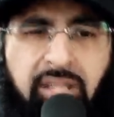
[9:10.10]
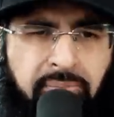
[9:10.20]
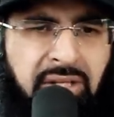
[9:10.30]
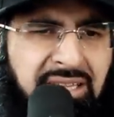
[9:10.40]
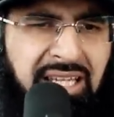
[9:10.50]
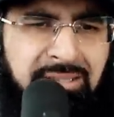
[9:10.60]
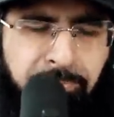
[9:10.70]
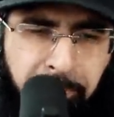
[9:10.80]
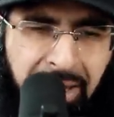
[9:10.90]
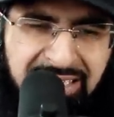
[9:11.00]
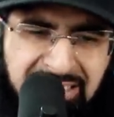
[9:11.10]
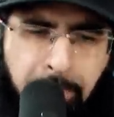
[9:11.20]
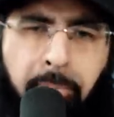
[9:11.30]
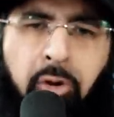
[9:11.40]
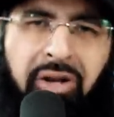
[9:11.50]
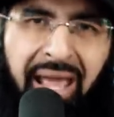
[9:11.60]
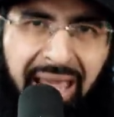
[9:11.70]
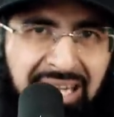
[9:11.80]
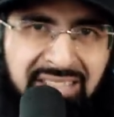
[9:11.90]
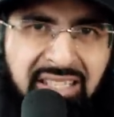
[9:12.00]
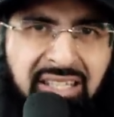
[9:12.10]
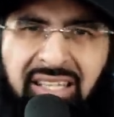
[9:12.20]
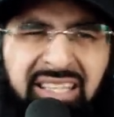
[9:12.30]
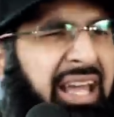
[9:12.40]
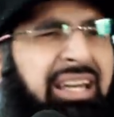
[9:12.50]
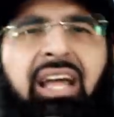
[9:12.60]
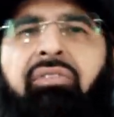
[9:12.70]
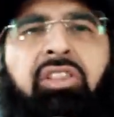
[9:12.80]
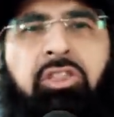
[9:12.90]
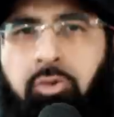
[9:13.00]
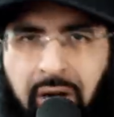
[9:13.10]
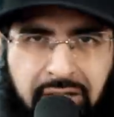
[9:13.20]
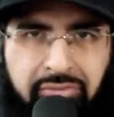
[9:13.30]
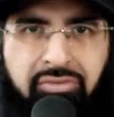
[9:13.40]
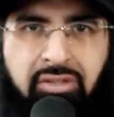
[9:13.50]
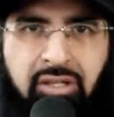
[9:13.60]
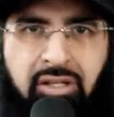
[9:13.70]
Something that's based upon hate can never thrive.